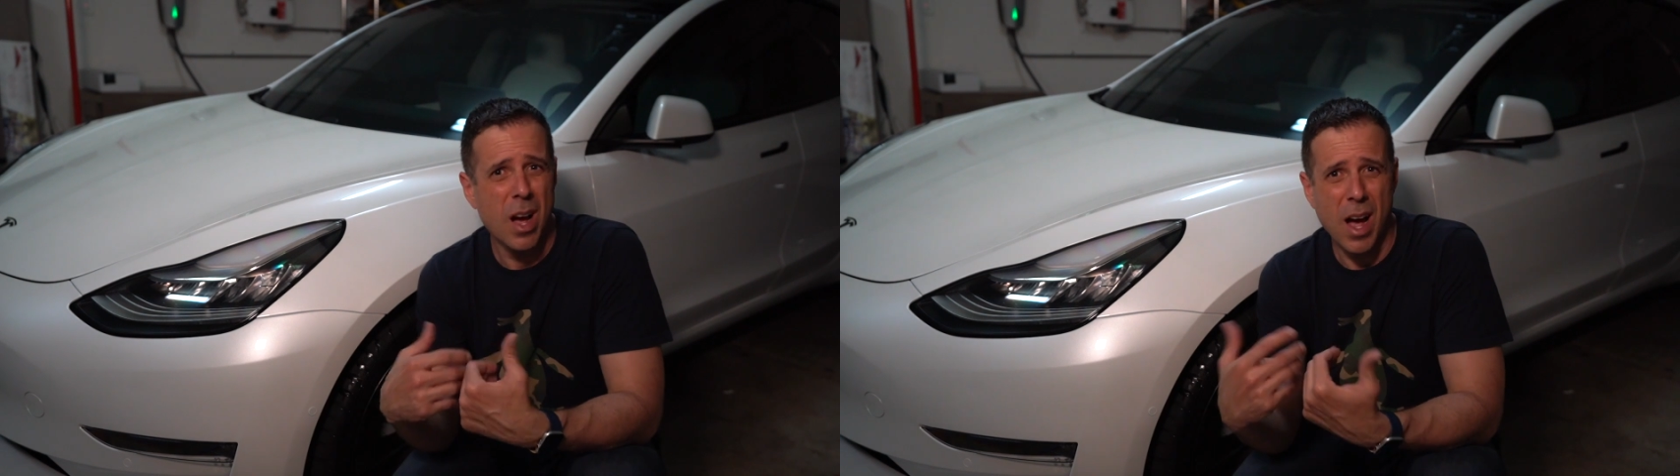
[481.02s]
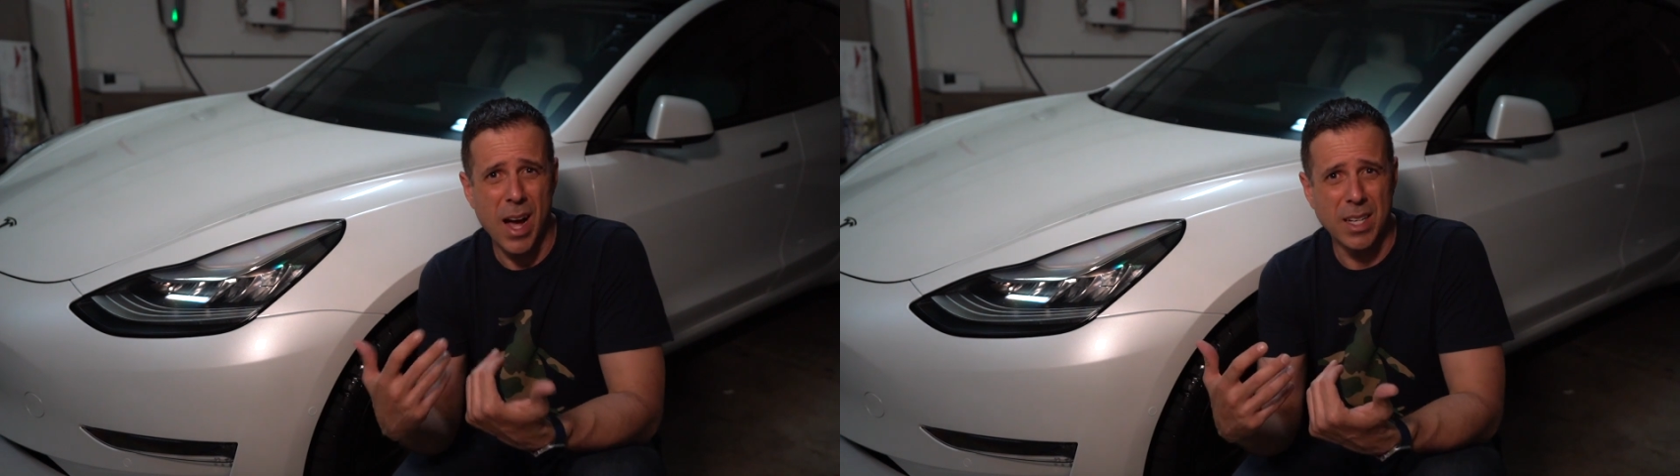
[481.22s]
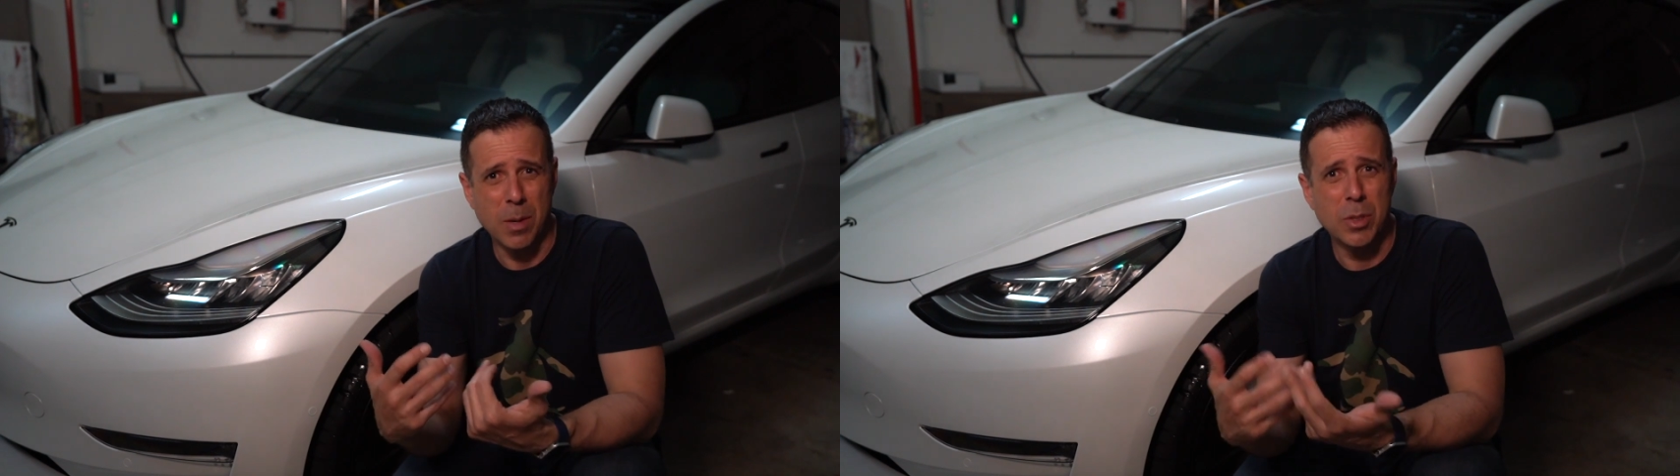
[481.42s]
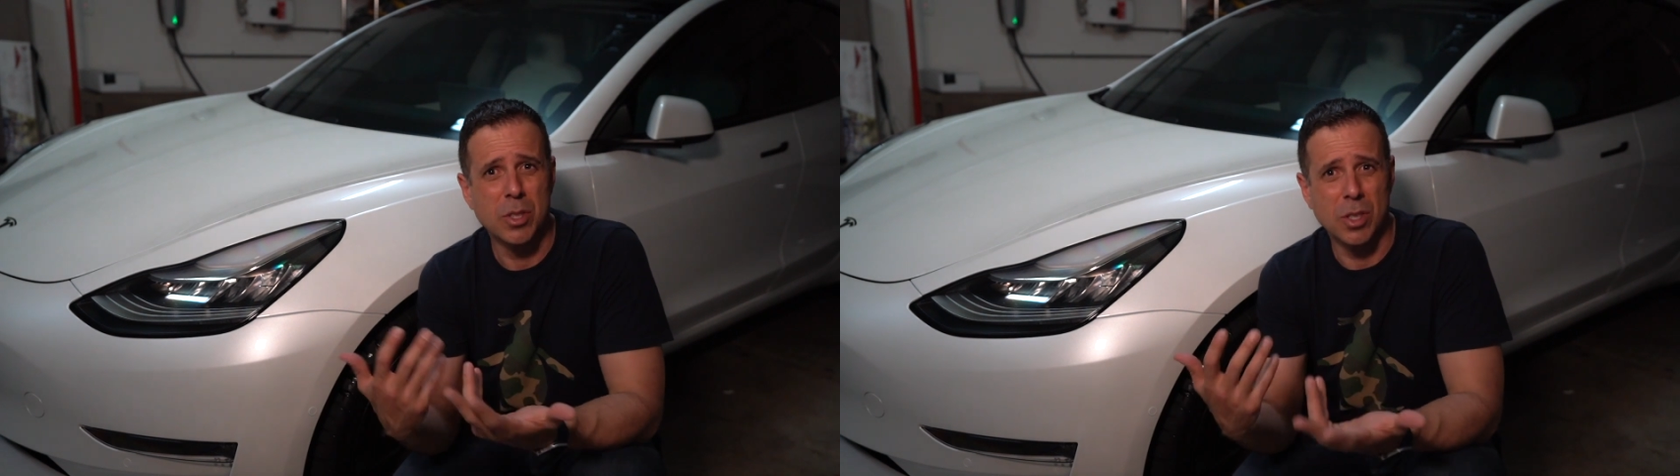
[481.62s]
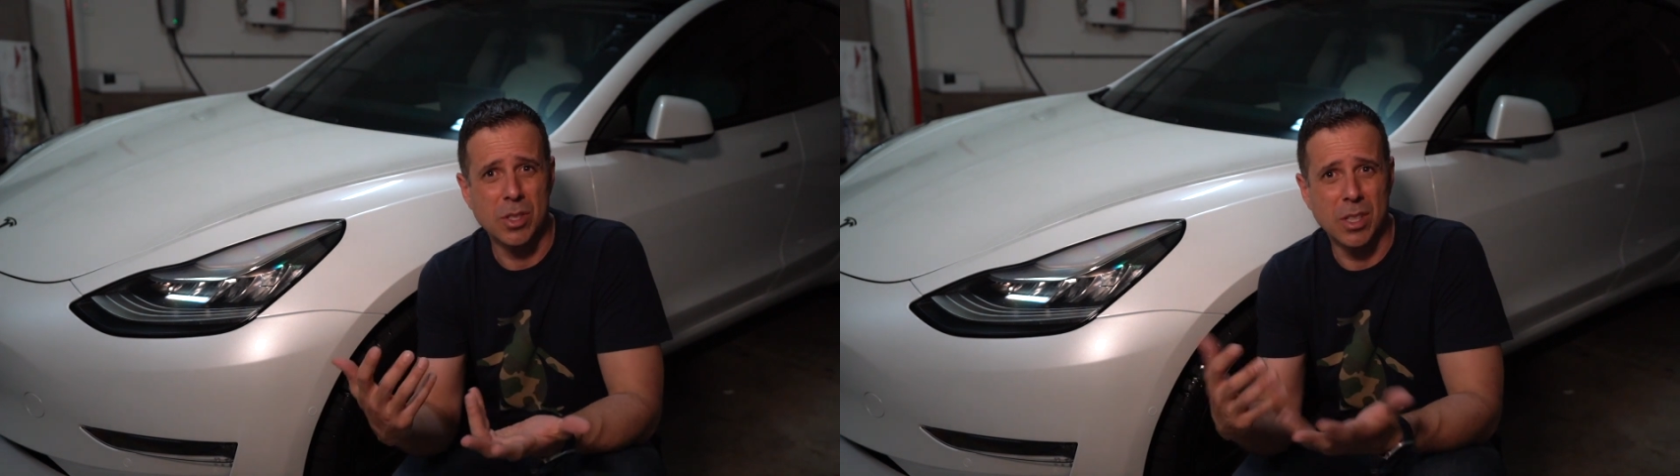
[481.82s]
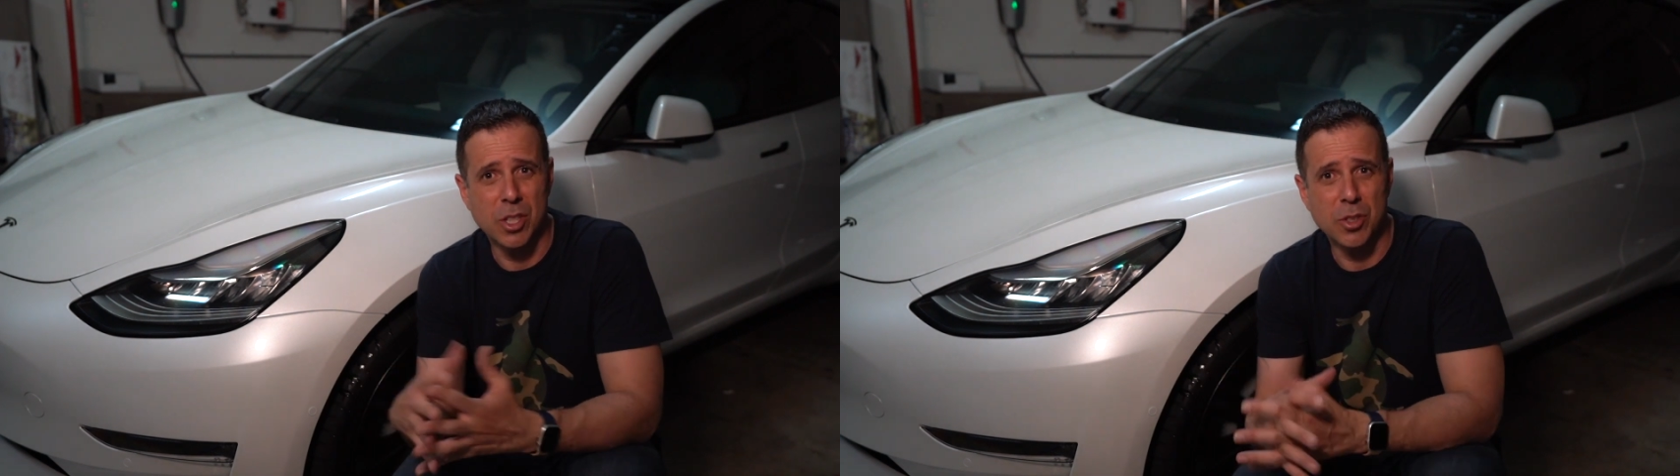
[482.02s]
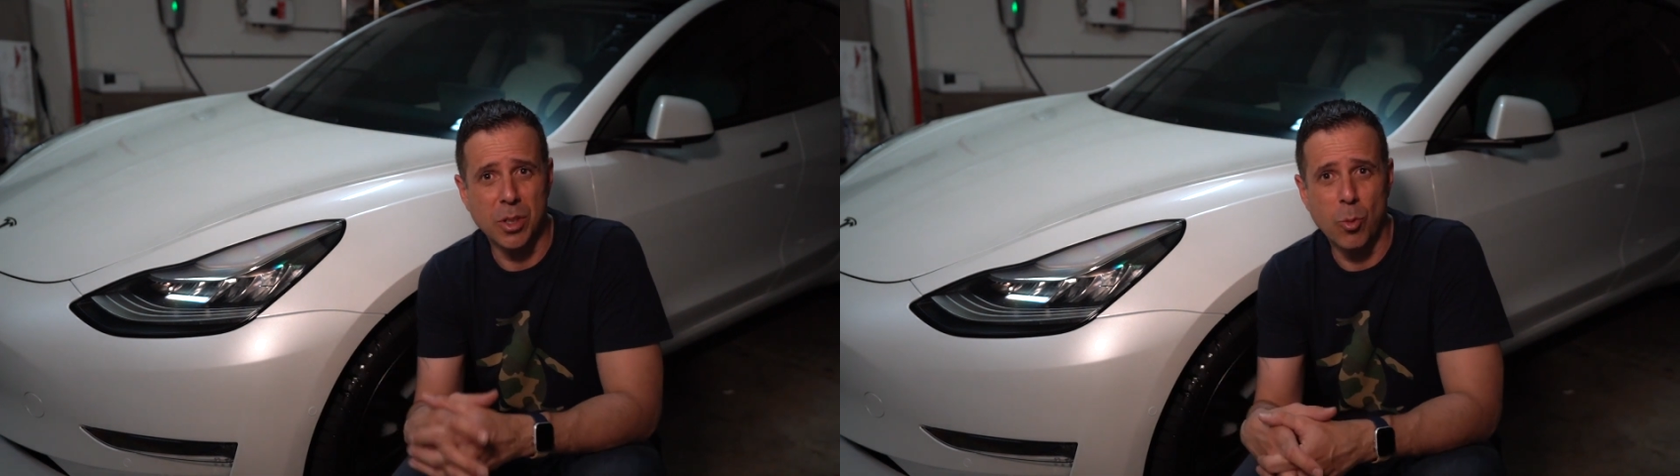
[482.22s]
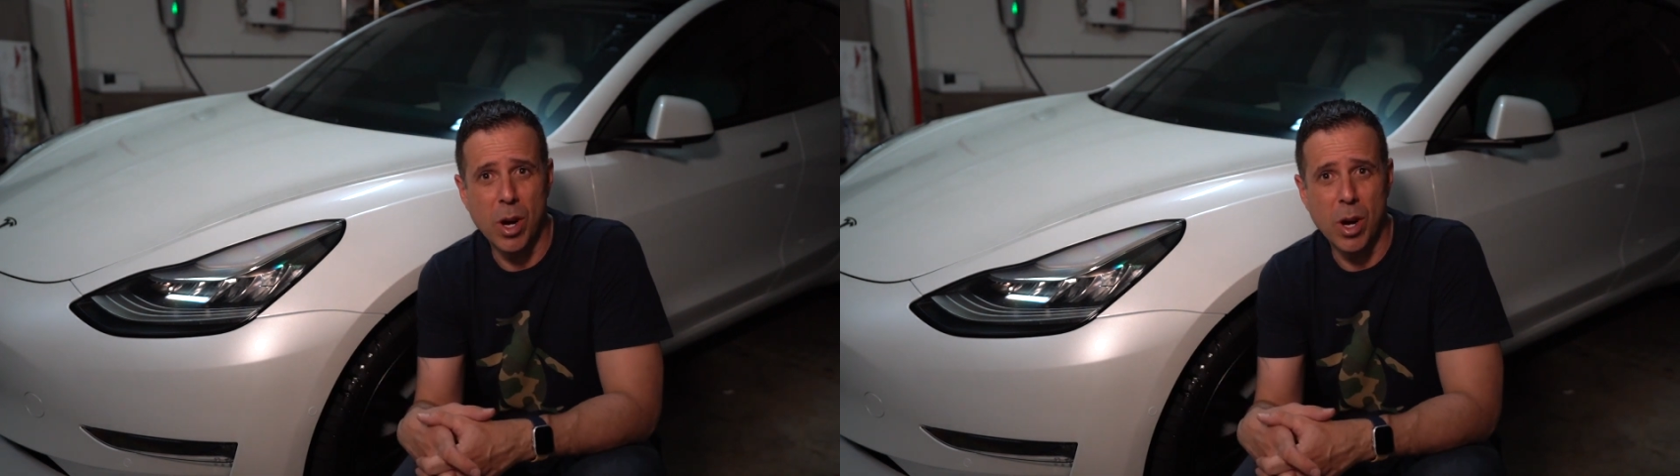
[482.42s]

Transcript: hot temperatures, and extreme